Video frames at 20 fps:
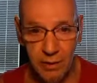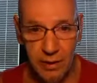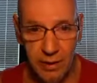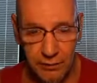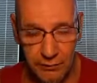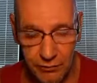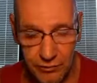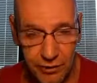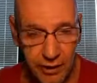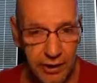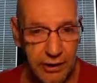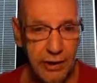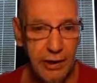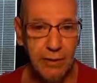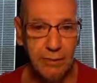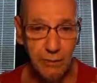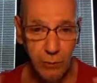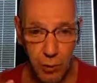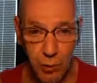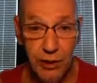if you take
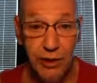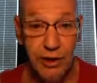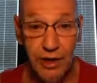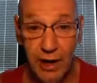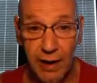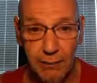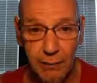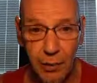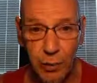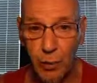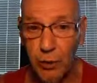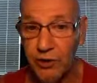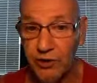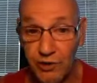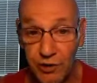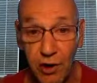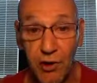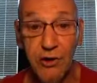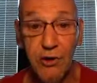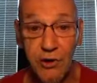in more
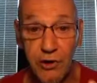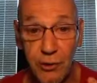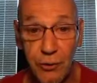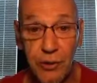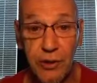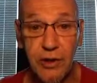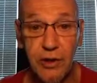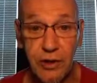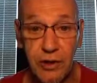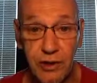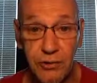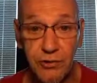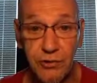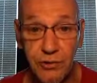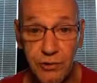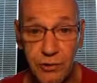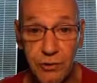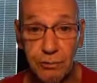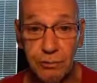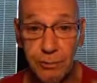cannabinoids, all you're doing is
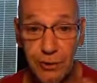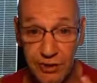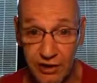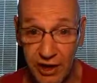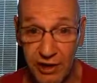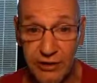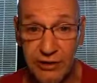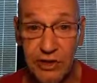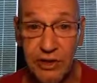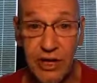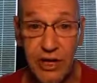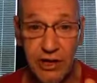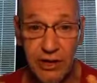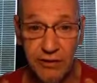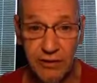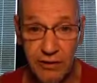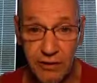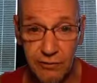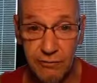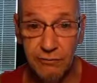you're
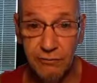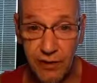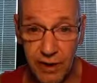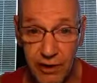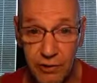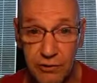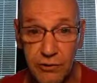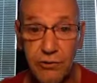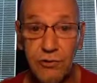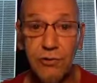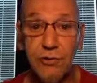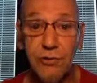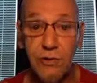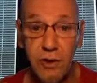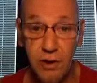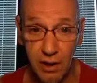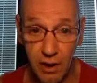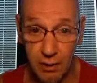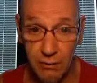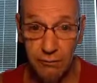potentiating the effects
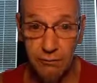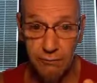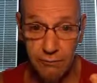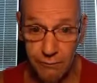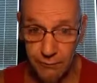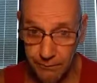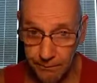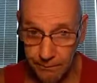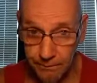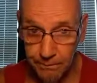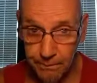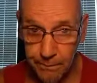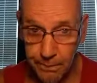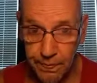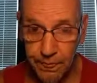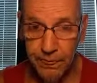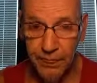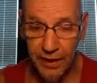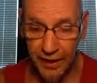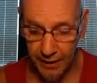of
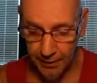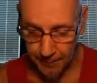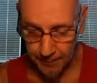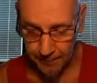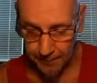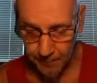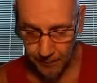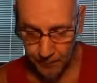that.